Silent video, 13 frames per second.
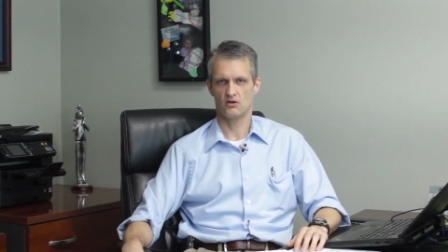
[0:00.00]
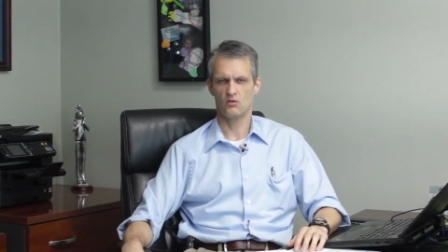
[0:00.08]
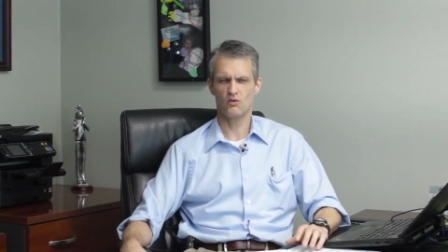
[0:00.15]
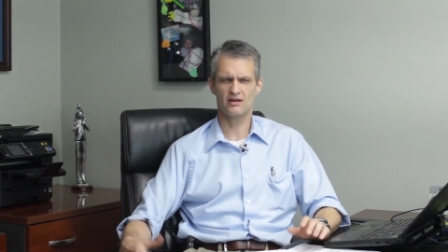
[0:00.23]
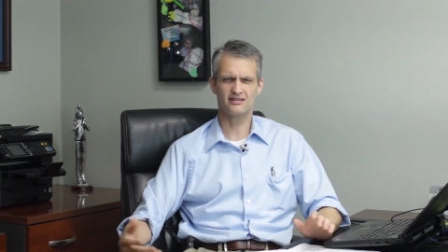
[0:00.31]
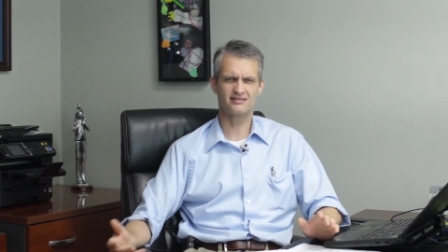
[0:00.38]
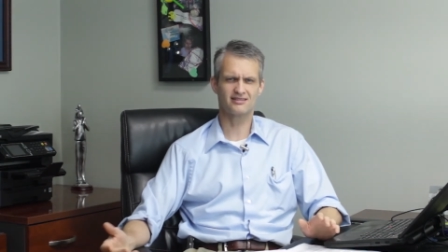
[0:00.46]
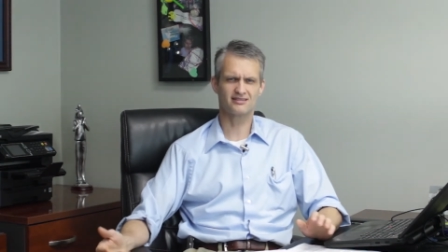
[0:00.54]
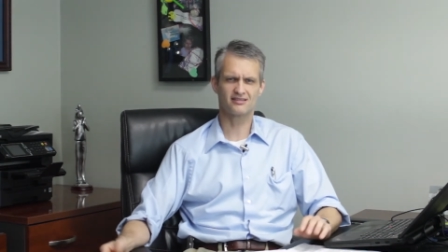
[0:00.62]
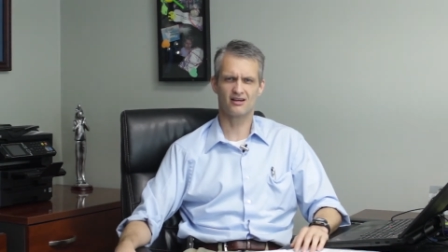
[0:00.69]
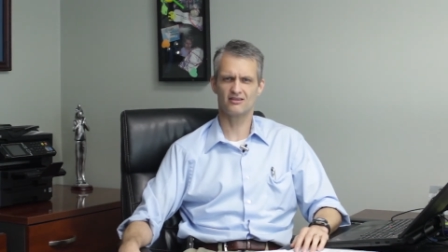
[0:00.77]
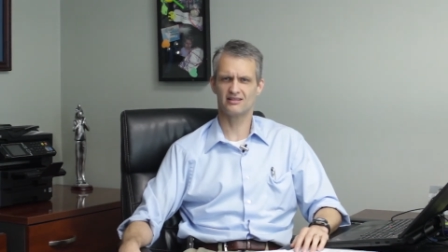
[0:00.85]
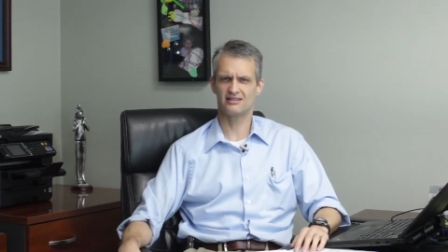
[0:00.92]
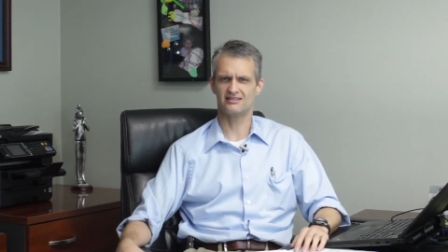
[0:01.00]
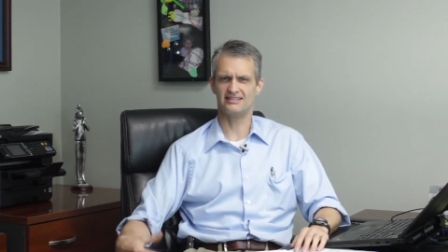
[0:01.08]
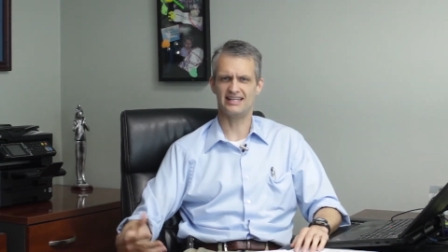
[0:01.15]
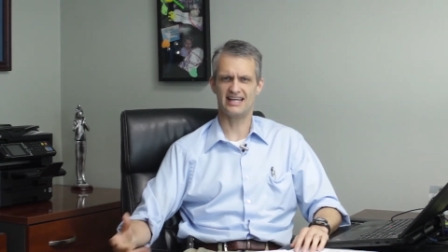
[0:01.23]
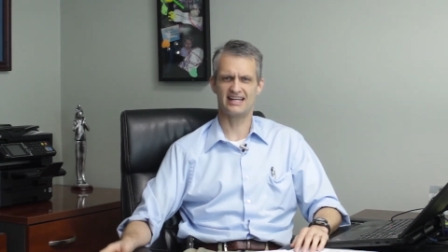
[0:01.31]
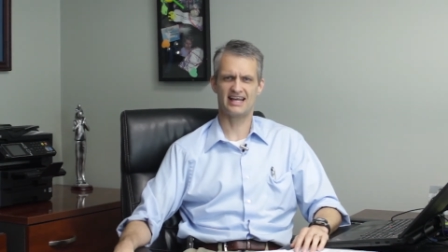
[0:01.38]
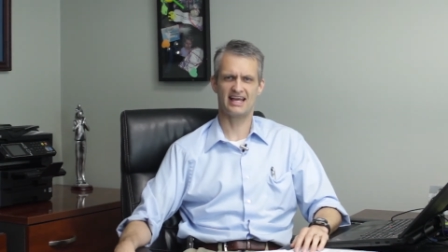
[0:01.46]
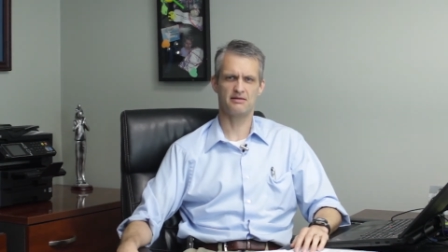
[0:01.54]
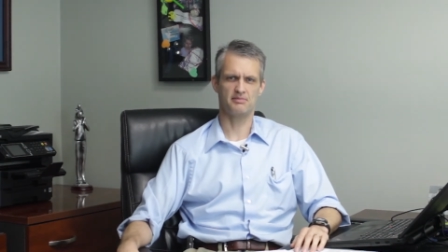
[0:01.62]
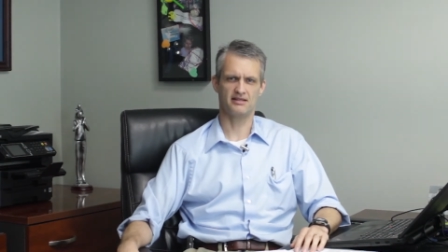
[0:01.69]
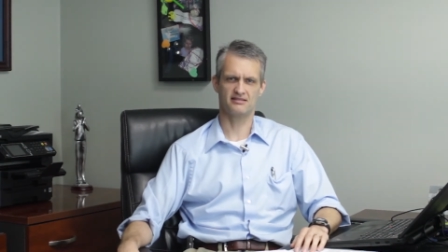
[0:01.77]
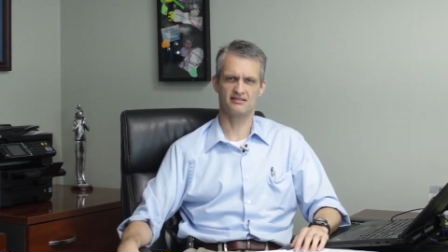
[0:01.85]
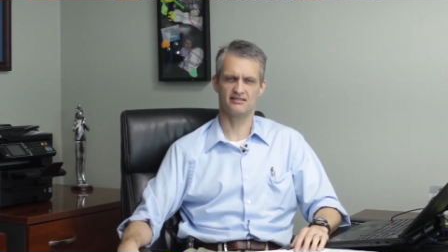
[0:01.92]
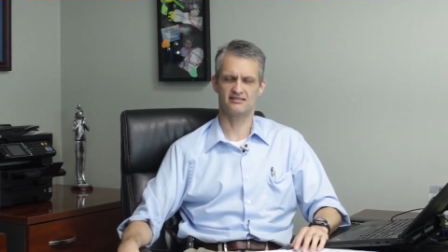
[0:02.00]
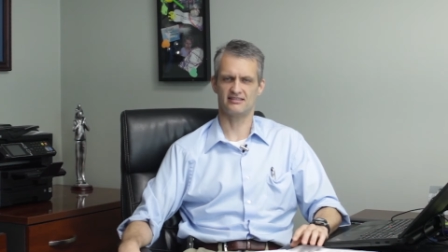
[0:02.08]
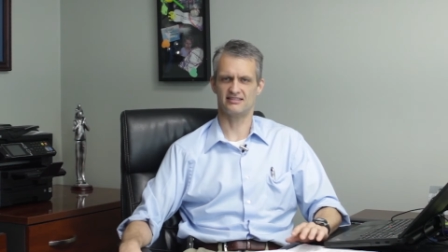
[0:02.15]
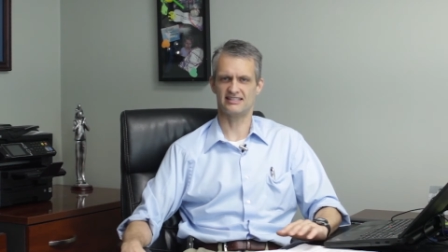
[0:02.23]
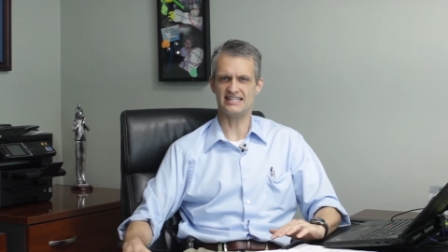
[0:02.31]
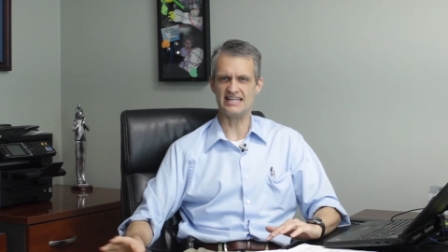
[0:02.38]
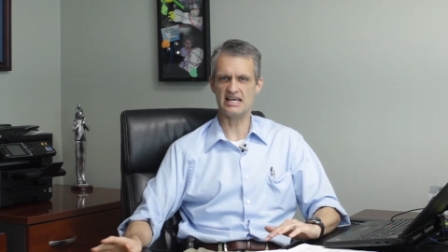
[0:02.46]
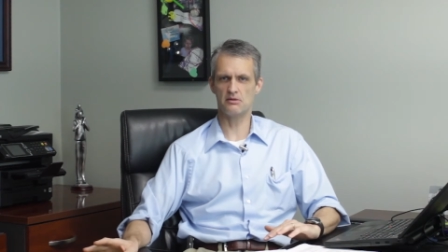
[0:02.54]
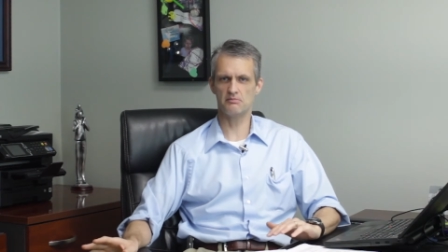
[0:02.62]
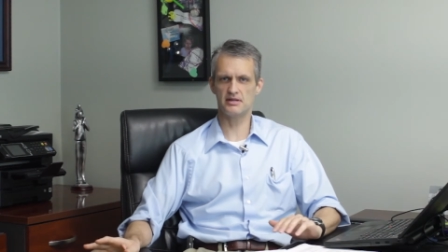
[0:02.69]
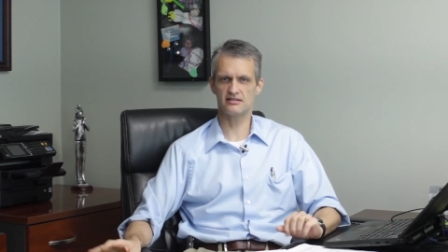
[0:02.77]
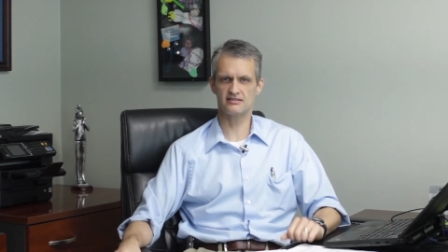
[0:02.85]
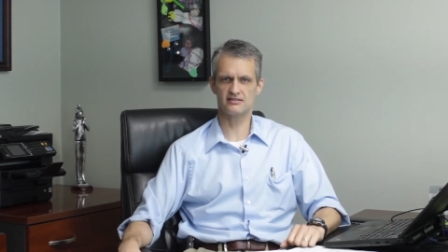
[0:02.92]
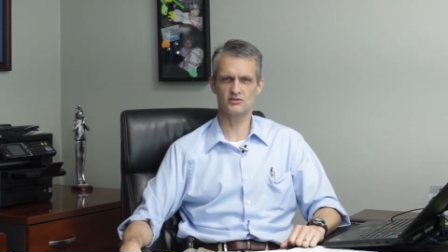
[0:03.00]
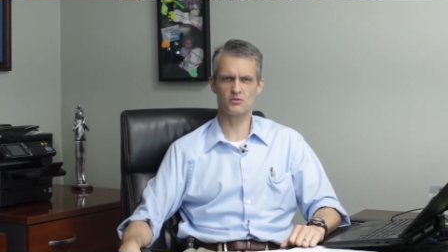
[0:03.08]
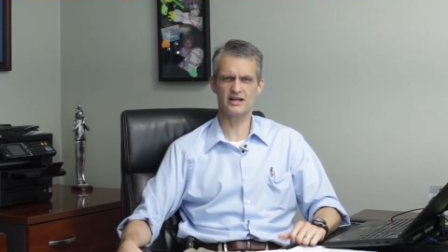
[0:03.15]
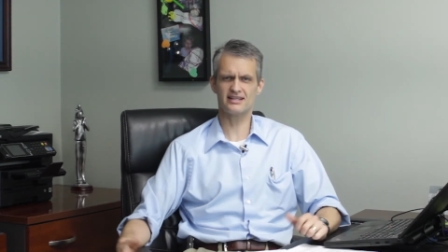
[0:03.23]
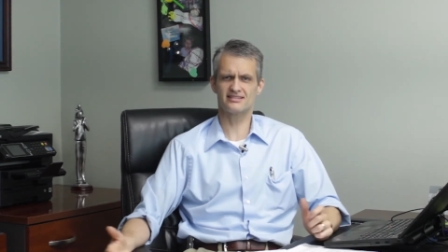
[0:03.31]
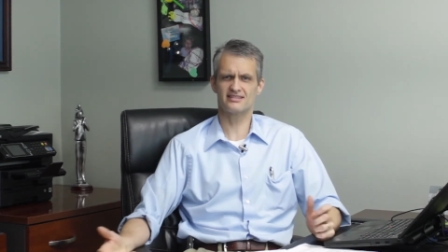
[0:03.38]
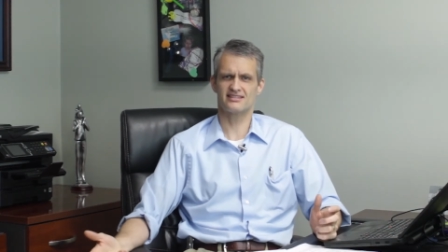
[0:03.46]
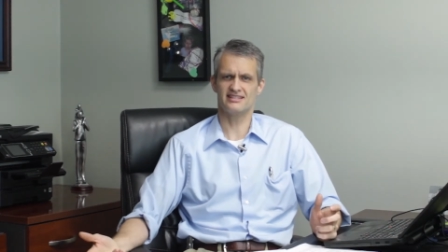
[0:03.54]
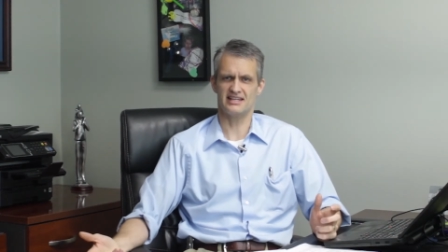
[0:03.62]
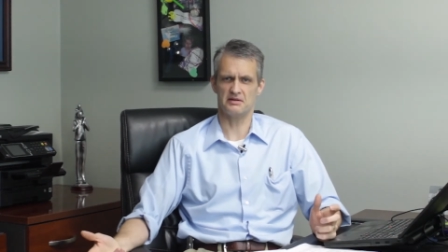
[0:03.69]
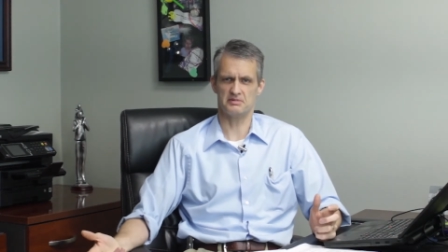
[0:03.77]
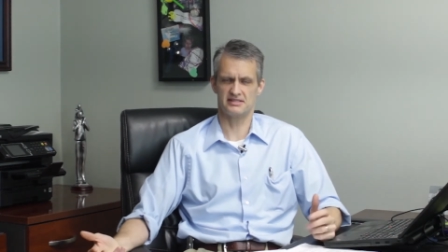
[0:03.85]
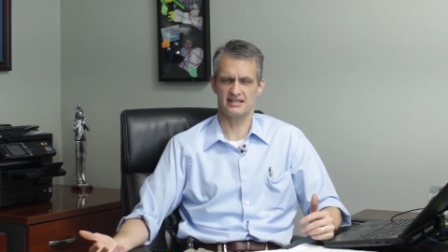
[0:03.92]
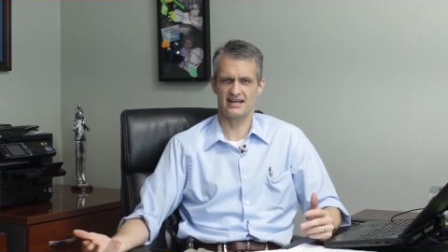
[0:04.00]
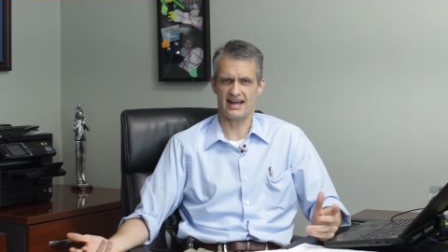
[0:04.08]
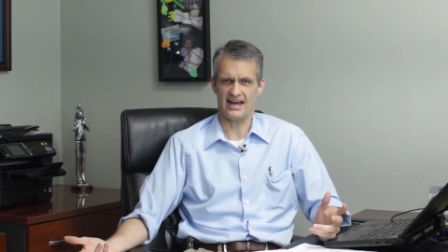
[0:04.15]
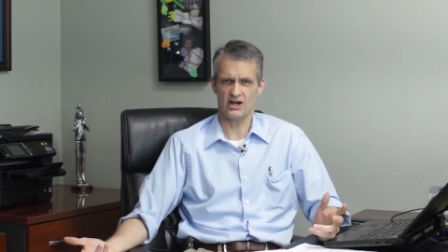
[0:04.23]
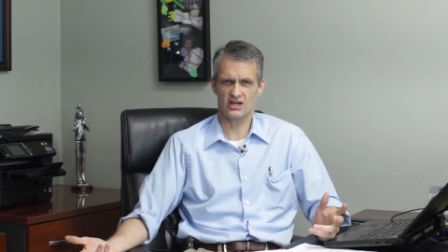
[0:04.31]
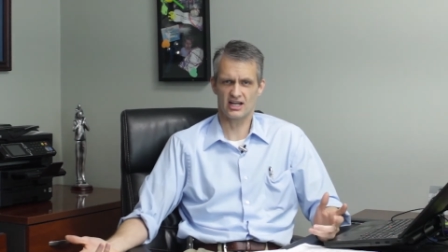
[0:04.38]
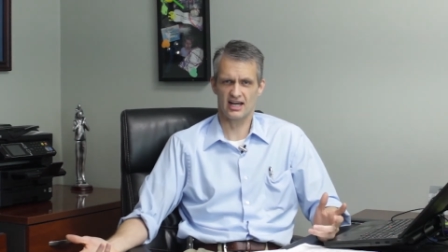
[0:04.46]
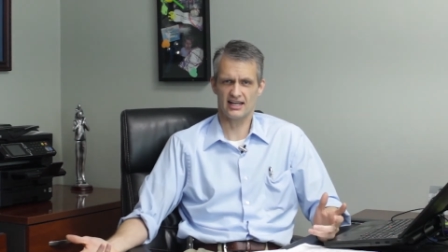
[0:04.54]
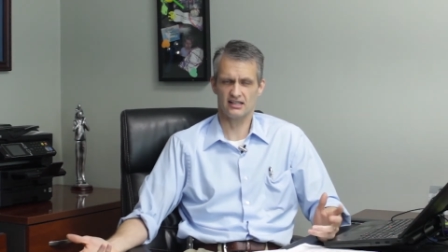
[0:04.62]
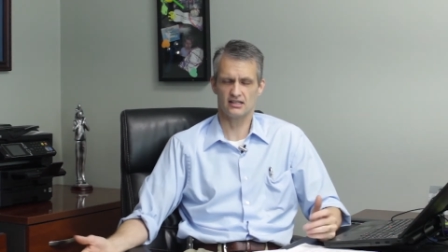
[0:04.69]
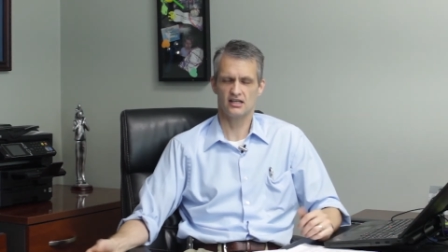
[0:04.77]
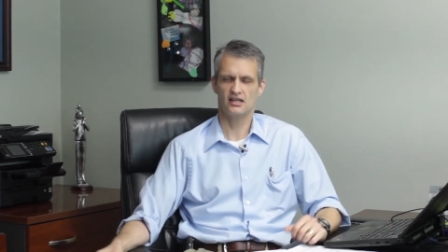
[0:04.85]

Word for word: What is this all this DNA business, this SNP business? What is a SNP? Is that a haircut?